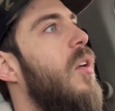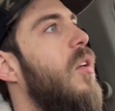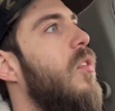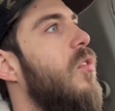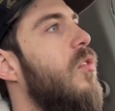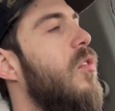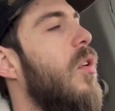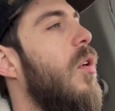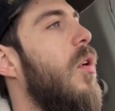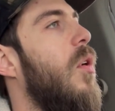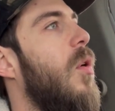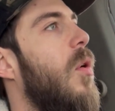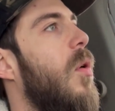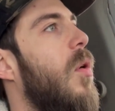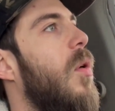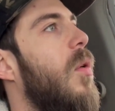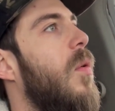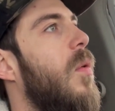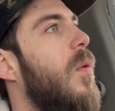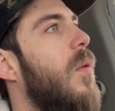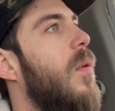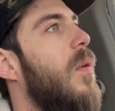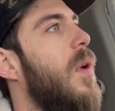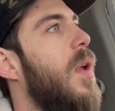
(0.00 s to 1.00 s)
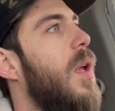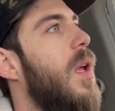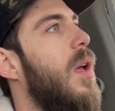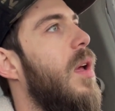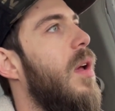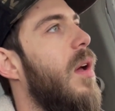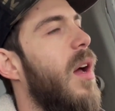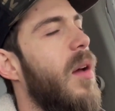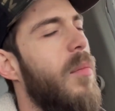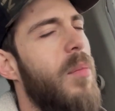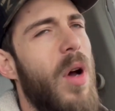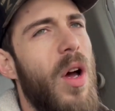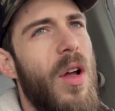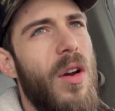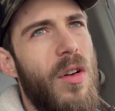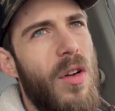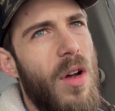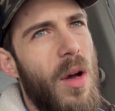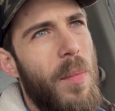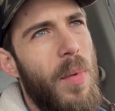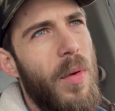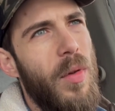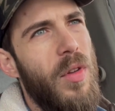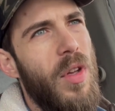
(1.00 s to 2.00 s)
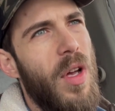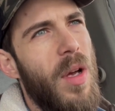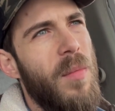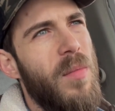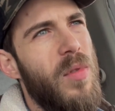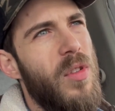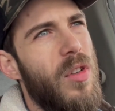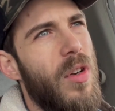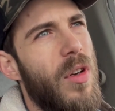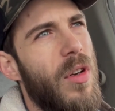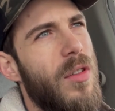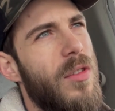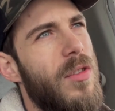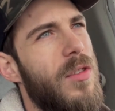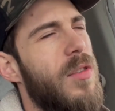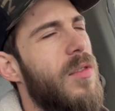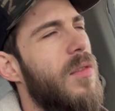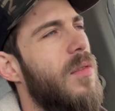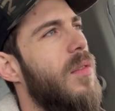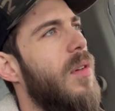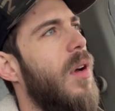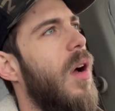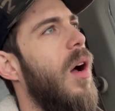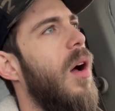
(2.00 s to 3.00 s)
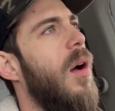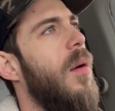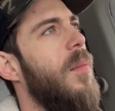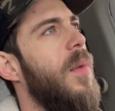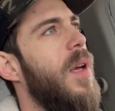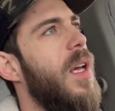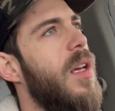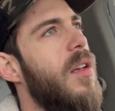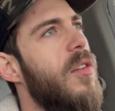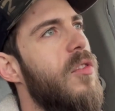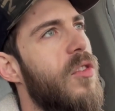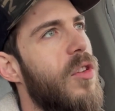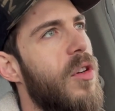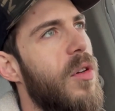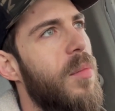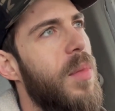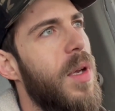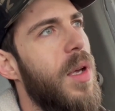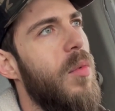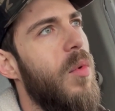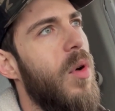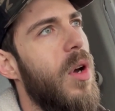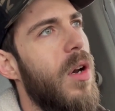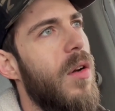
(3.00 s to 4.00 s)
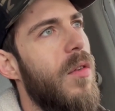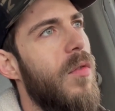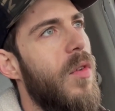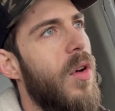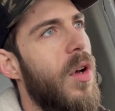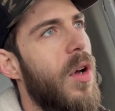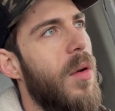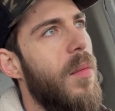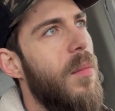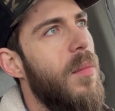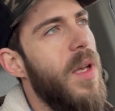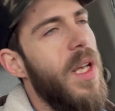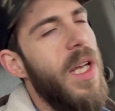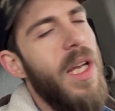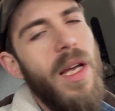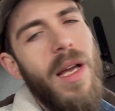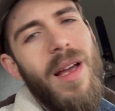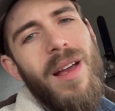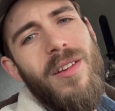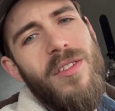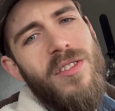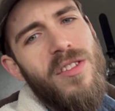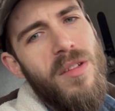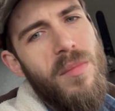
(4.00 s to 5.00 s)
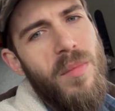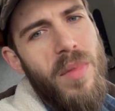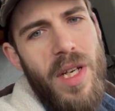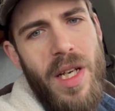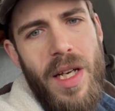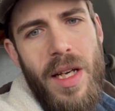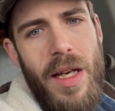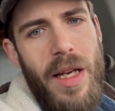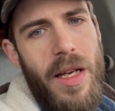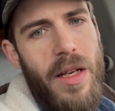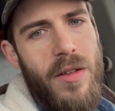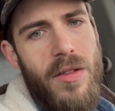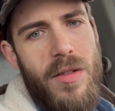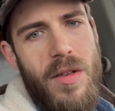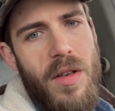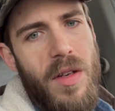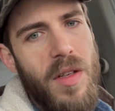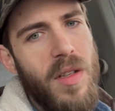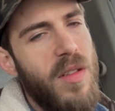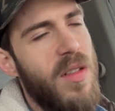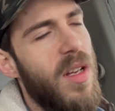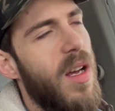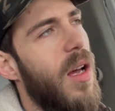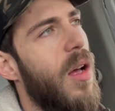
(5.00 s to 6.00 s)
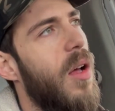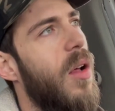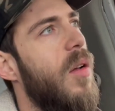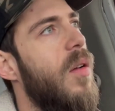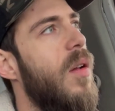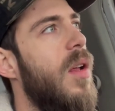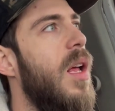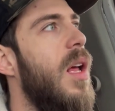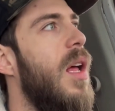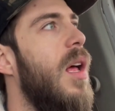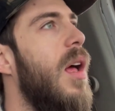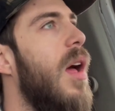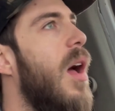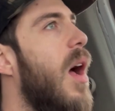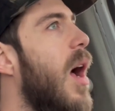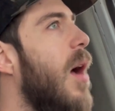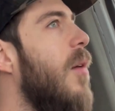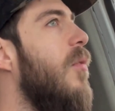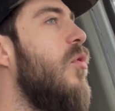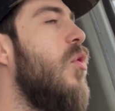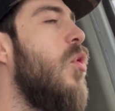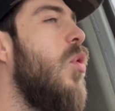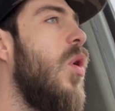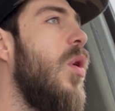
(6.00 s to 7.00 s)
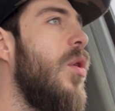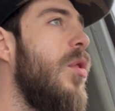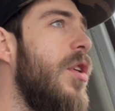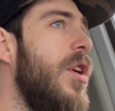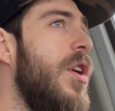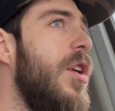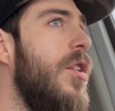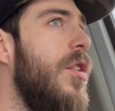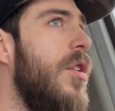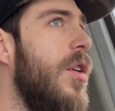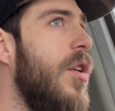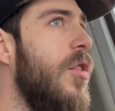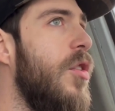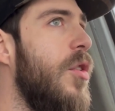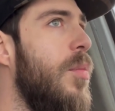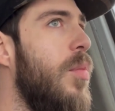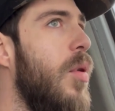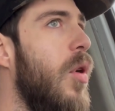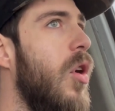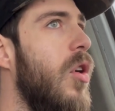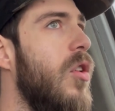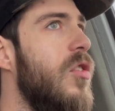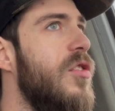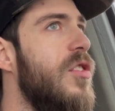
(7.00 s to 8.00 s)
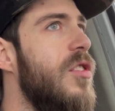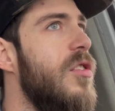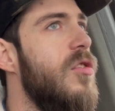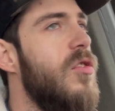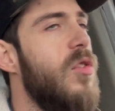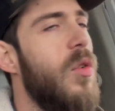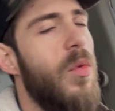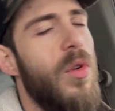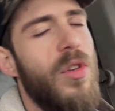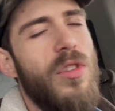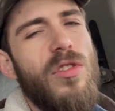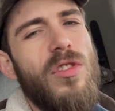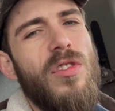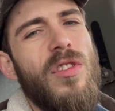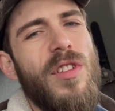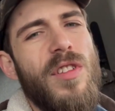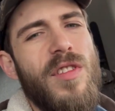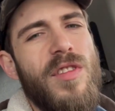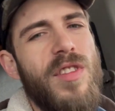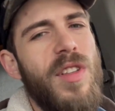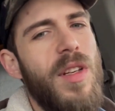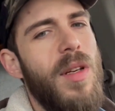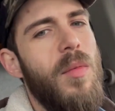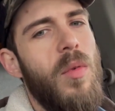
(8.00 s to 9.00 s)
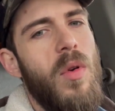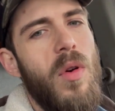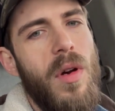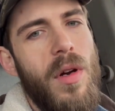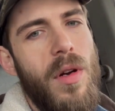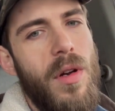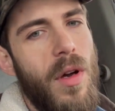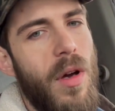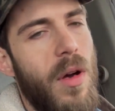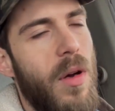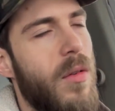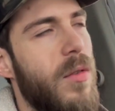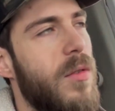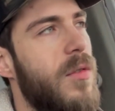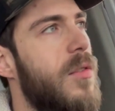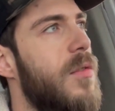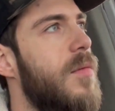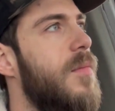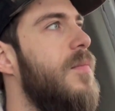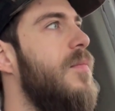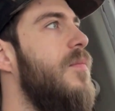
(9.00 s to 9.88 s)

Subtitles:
So I bought a couple dumpsters. He's going to be one of them. He has somebody he's going to tell. I've quoted another person. So we're just going to see where it goes.